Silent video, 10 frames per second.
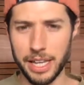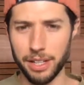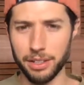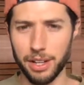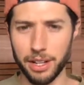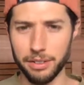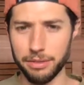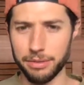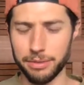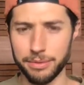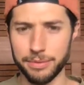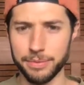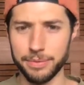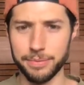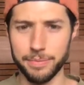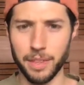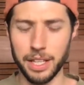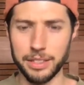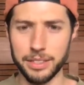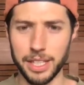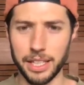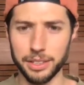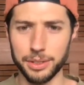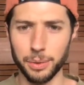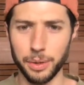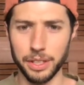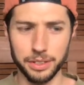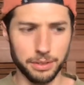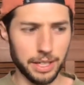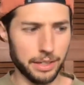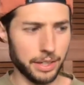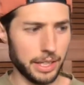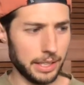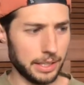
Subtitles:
a lot of insane stories around it.